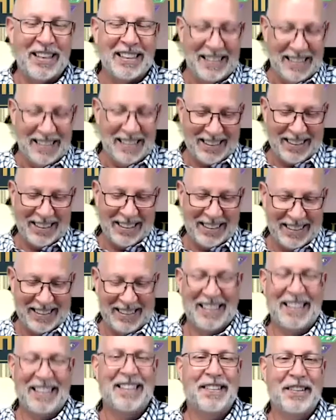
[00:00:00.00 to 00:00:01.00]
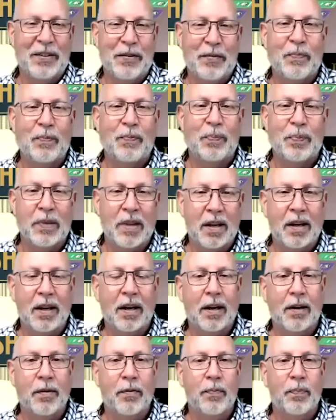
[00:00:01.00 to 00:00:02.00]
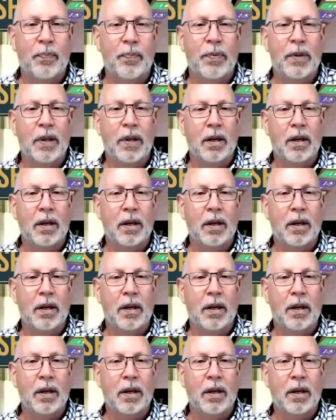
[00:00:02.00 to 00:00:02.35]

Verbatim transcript: Um, in the meantime, do you want to kind